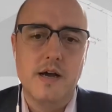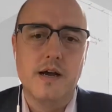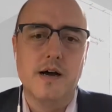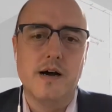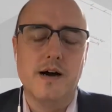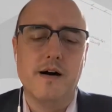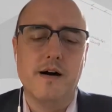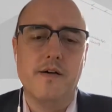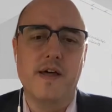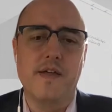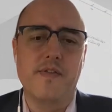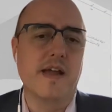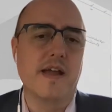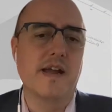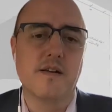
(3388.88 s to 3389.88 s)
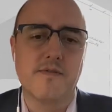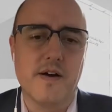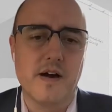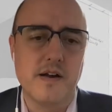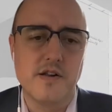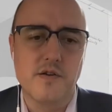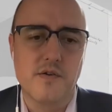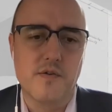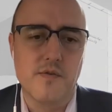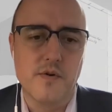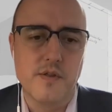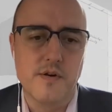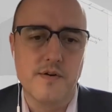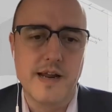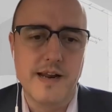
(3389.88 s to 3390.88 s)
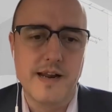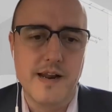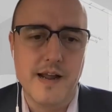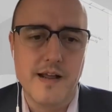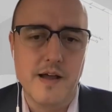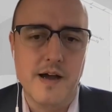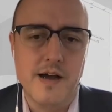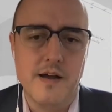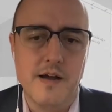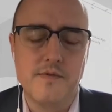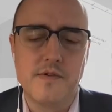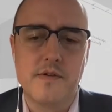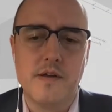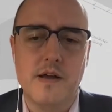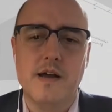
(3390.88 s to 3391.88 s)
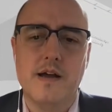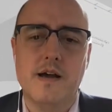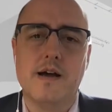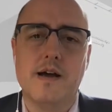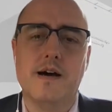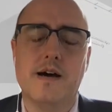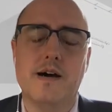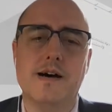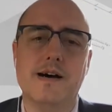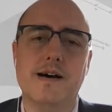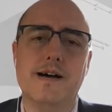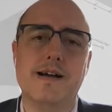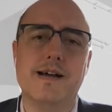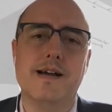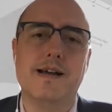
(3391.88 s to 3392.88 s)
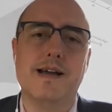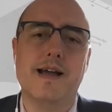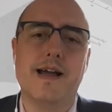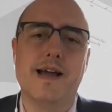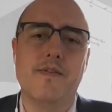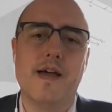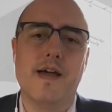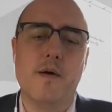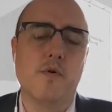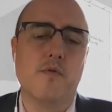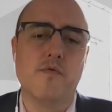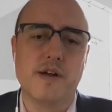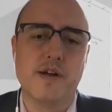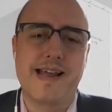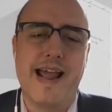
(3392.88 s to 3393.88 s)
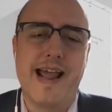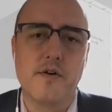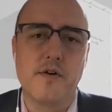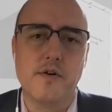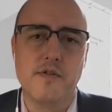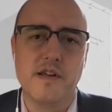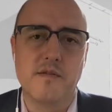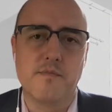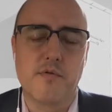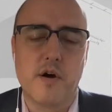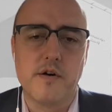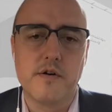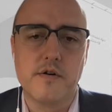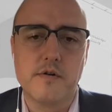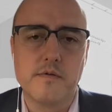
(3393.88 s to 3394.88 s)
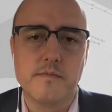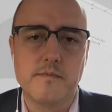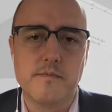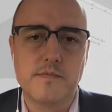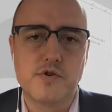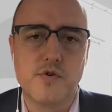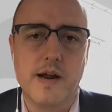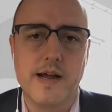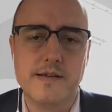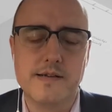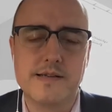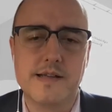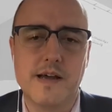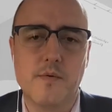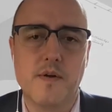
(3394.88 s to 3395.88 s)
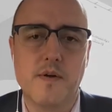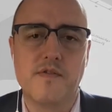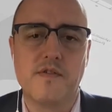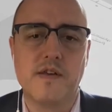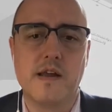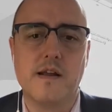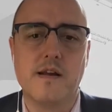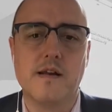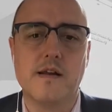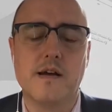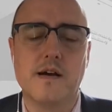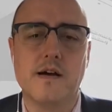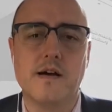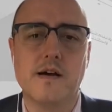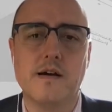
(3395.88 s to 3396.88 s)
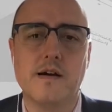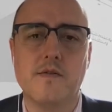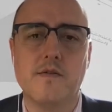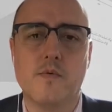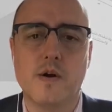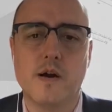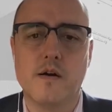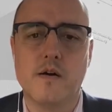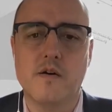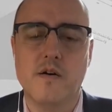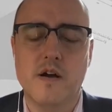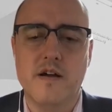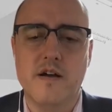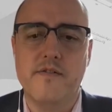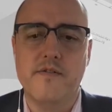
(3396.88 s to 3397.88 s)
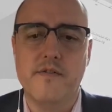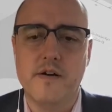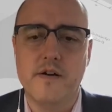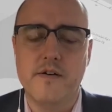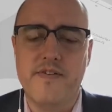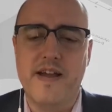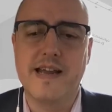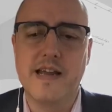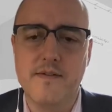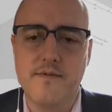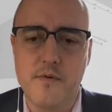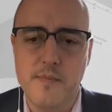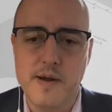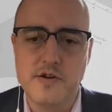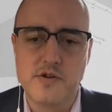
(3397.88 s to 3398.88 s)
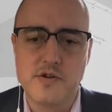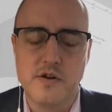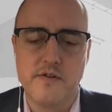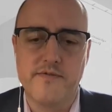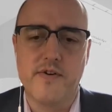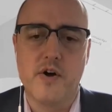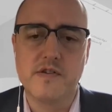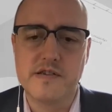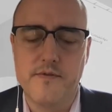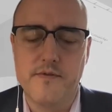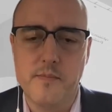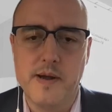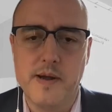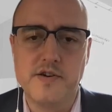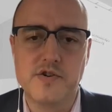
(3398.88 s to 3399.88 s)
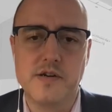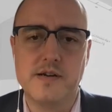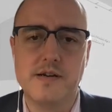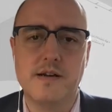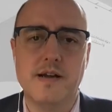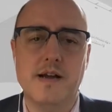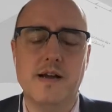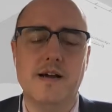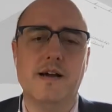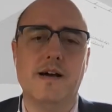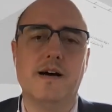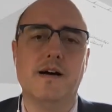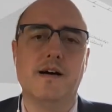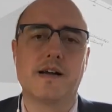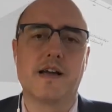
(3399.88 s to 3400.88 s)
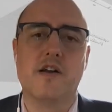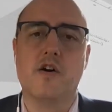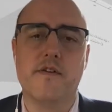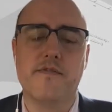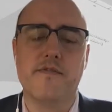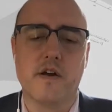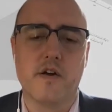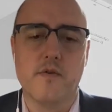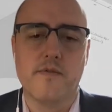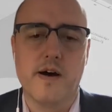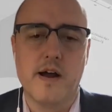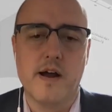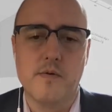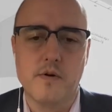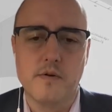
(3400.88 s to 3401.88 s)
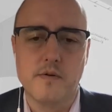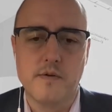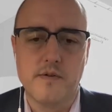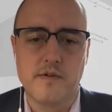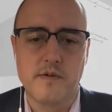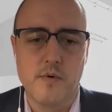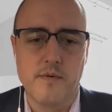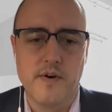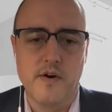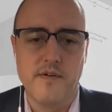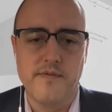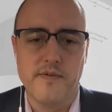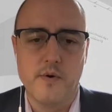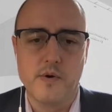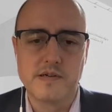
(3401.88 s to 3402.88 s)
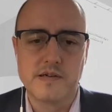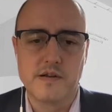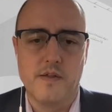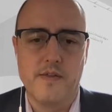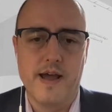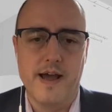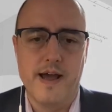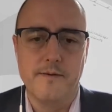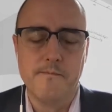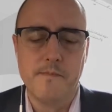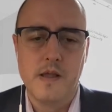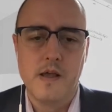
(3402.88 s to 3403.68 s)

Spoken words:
that they can find useful in their day-to-day lives, and that will really counter these broader trends that we've seen where fake information, false information can often go viral. And so we're very focused on that.